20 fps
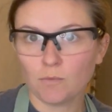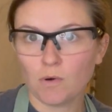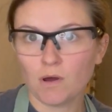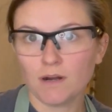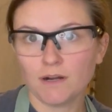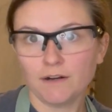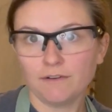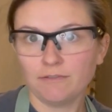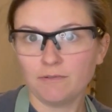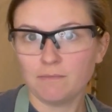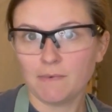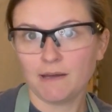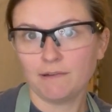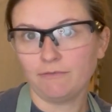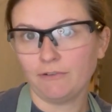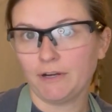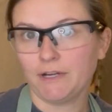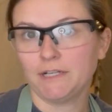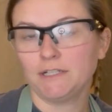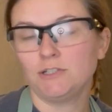water from my
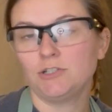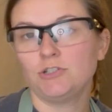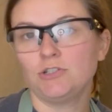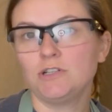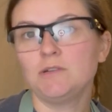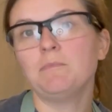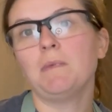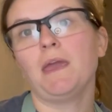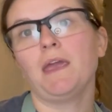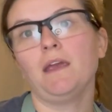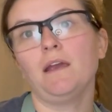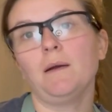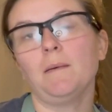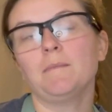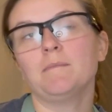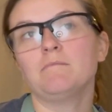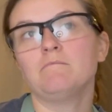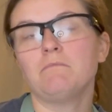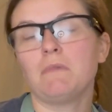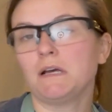fridge to make
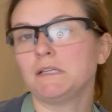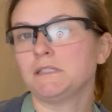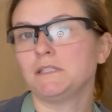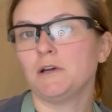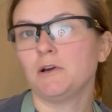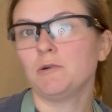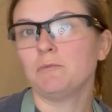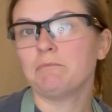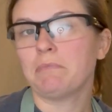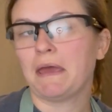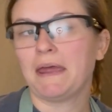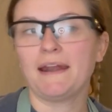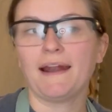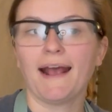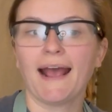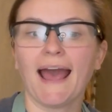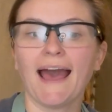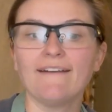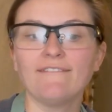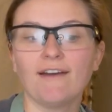my soap, and
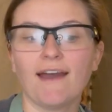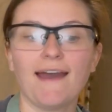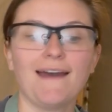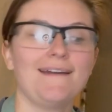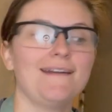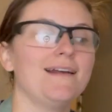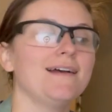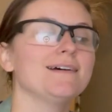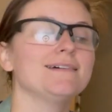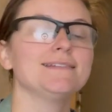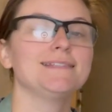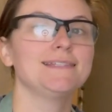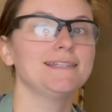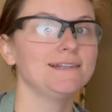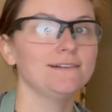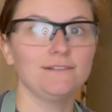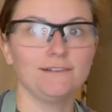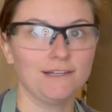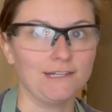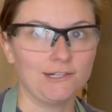I haven't had a
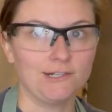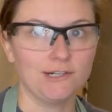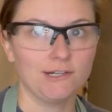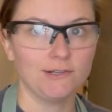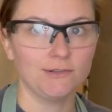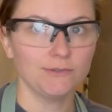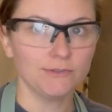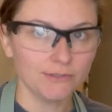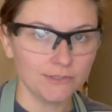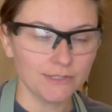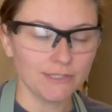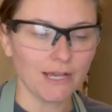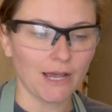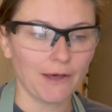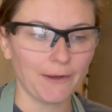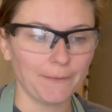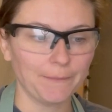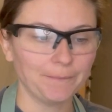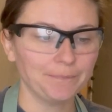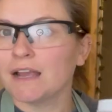single issue. So
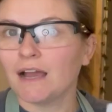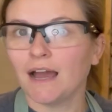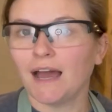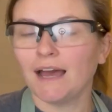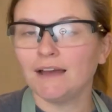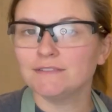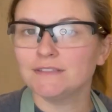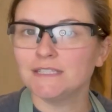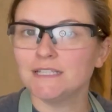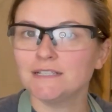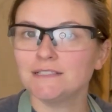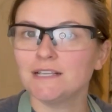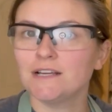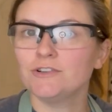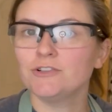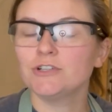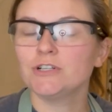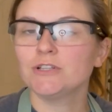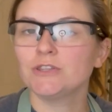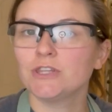I have
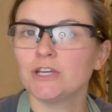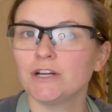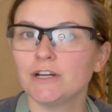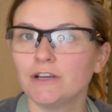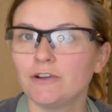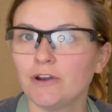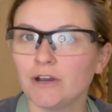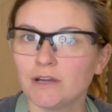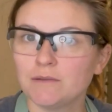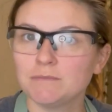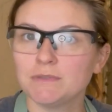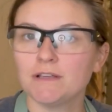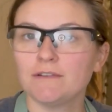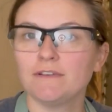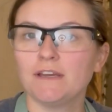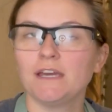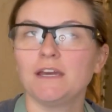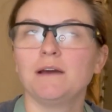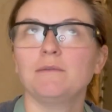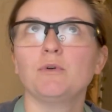630 grams of
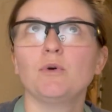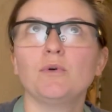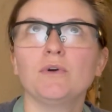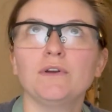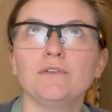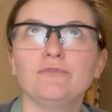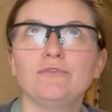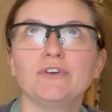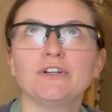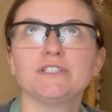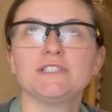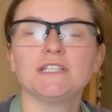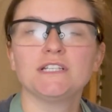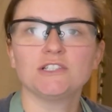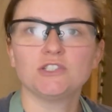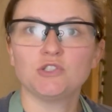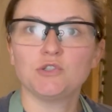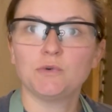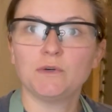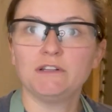it. I'm going for a
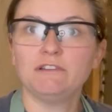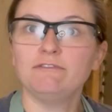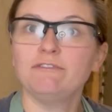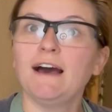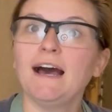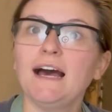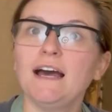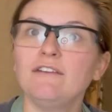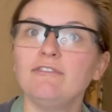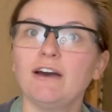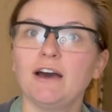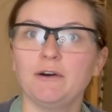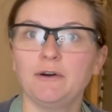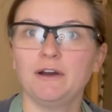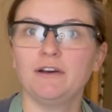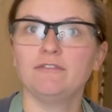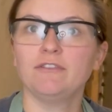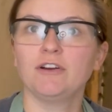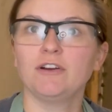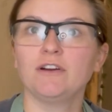625.
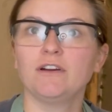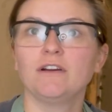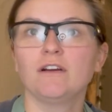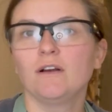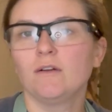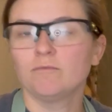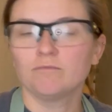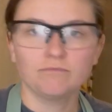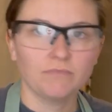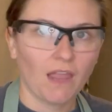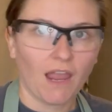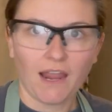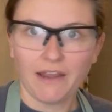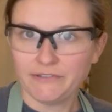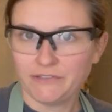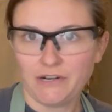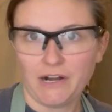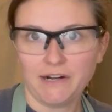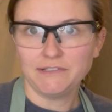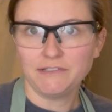However,
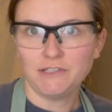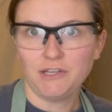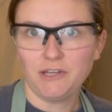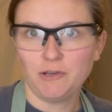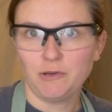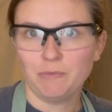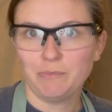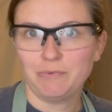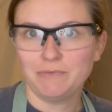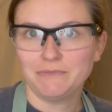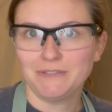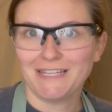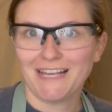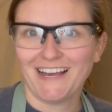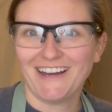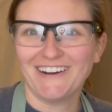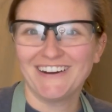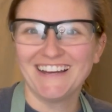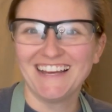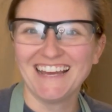it's an cube, so
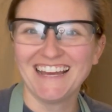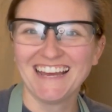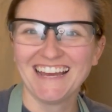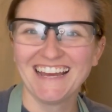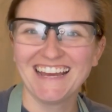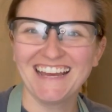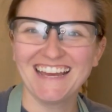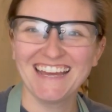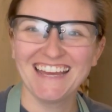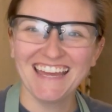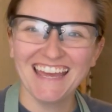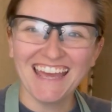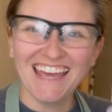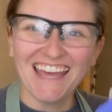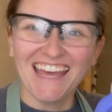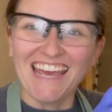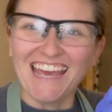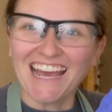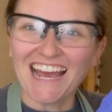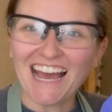
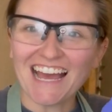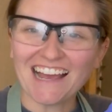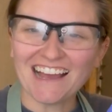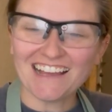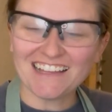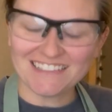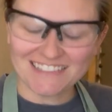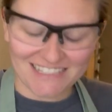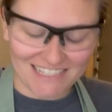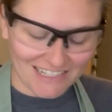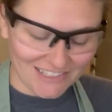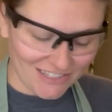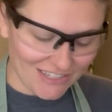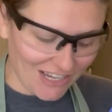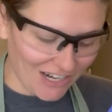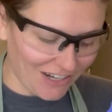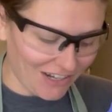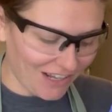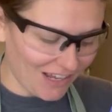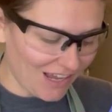I got
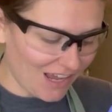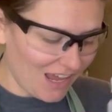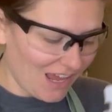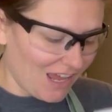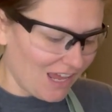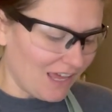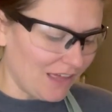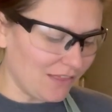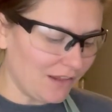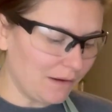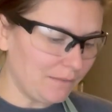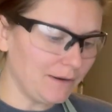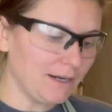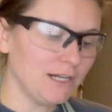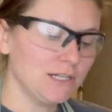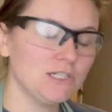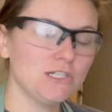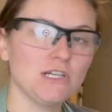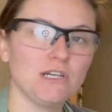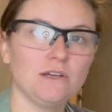630, and then I'm
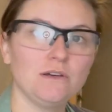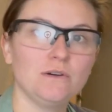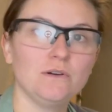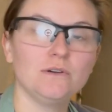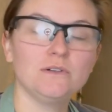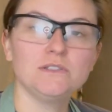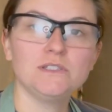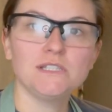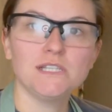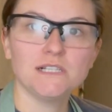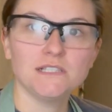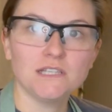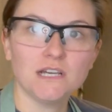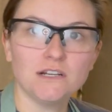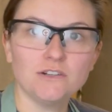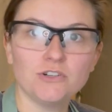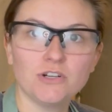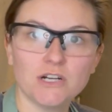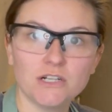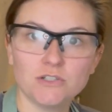gonna do
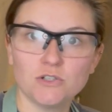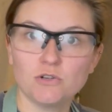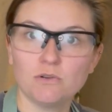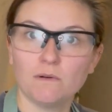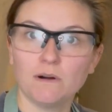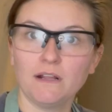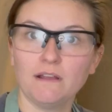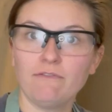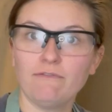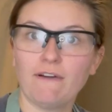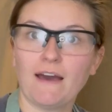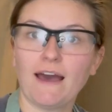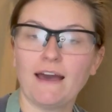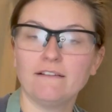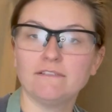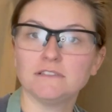625